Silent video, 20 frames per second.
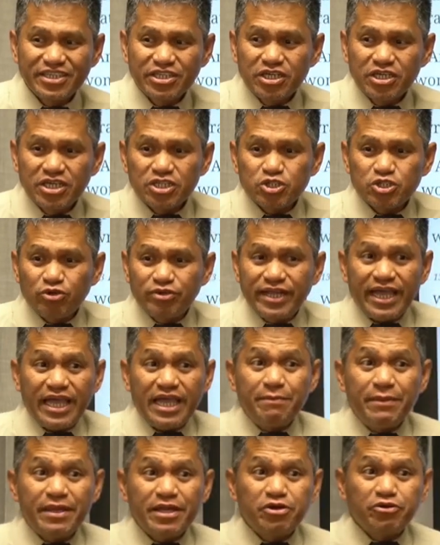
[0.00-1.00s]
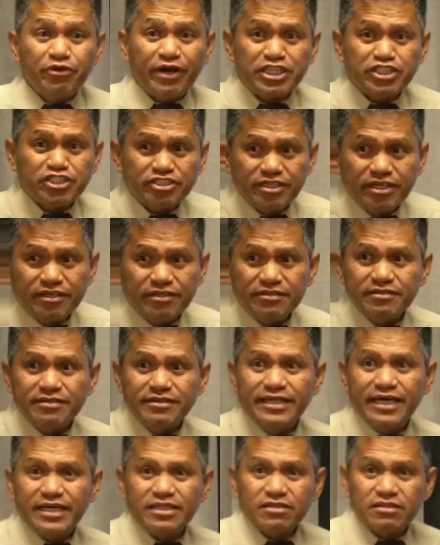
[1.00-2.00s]
So the immigration
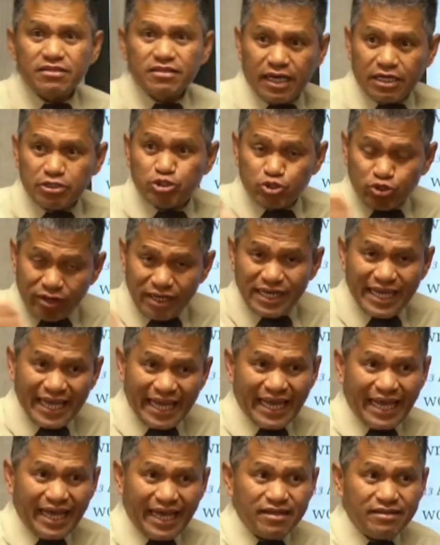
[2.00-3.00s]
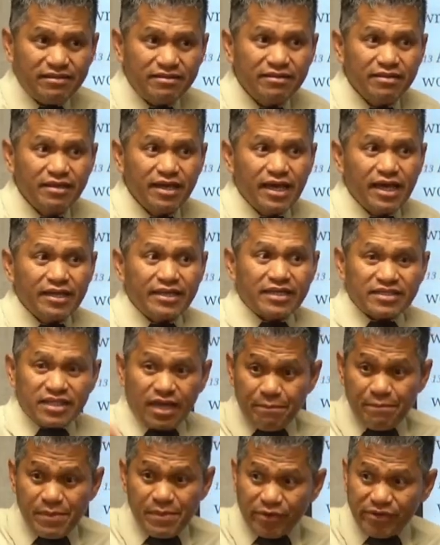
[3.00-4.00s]
that Australia had, that
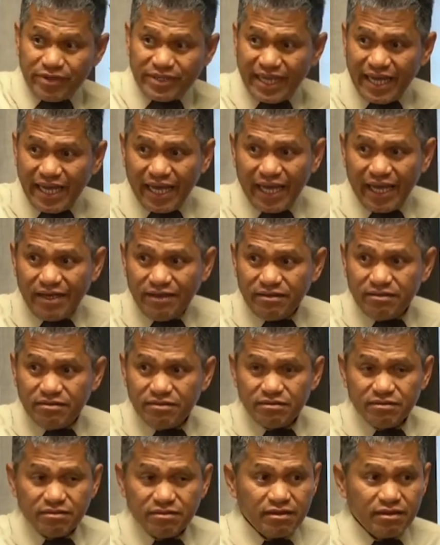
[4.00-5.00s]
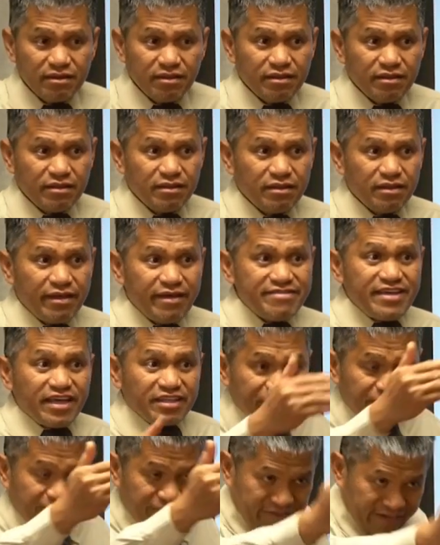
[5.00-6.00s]
America had,
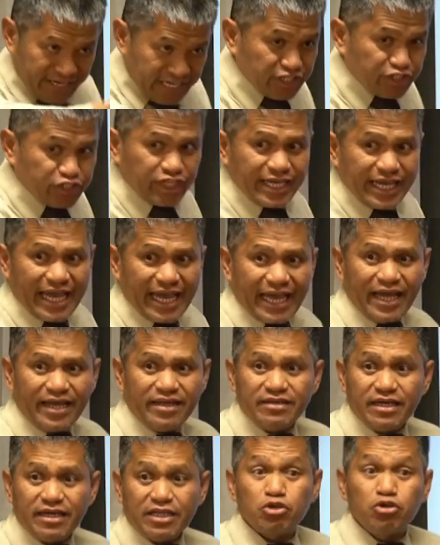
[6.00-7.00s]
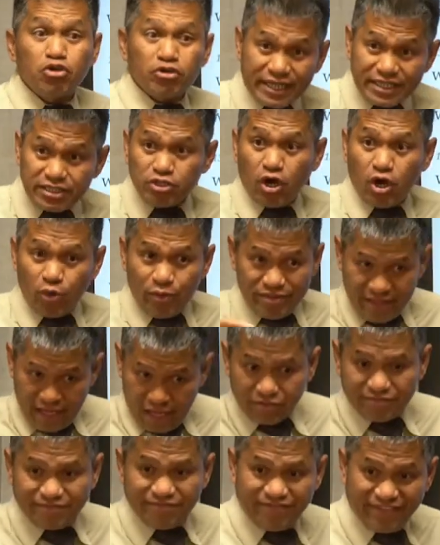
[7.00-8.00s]
that Fiji had, that you can go
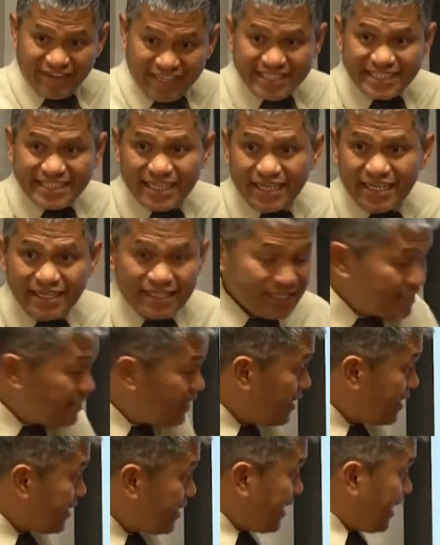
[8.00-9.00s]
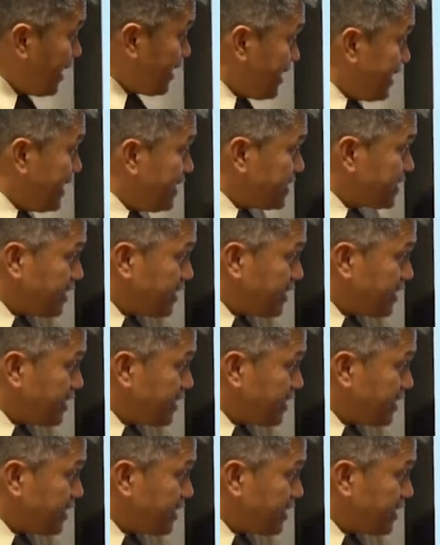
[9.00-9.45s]
without visa, that is